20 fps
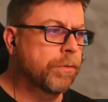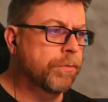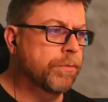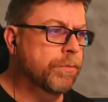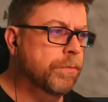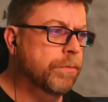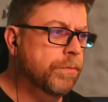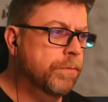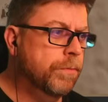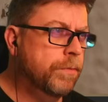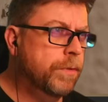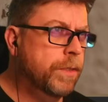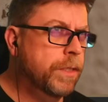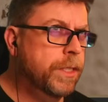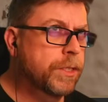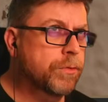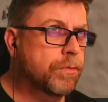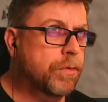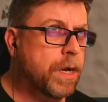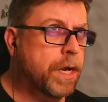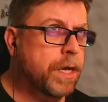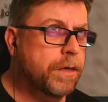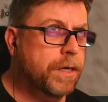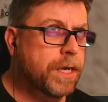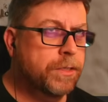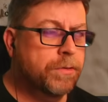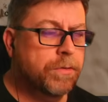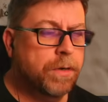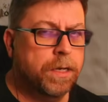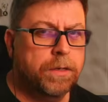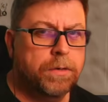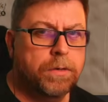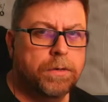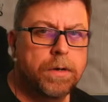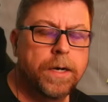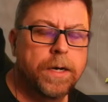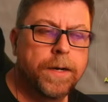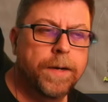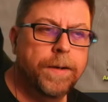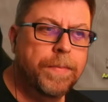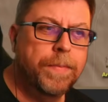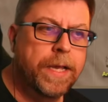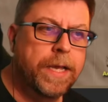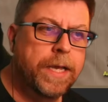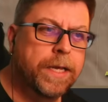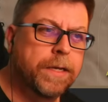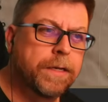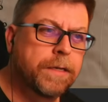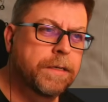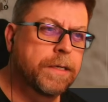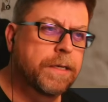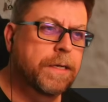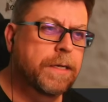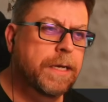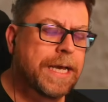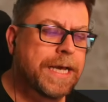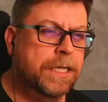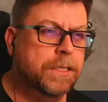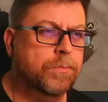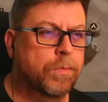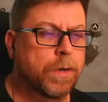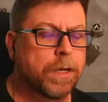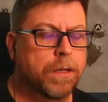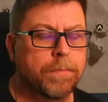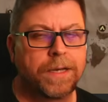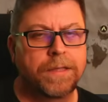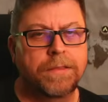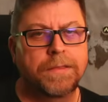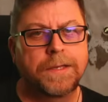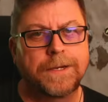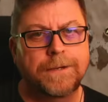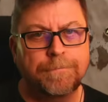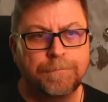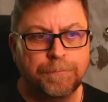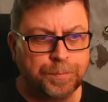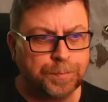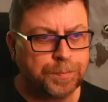through Nitrado, and X-Realm, I think.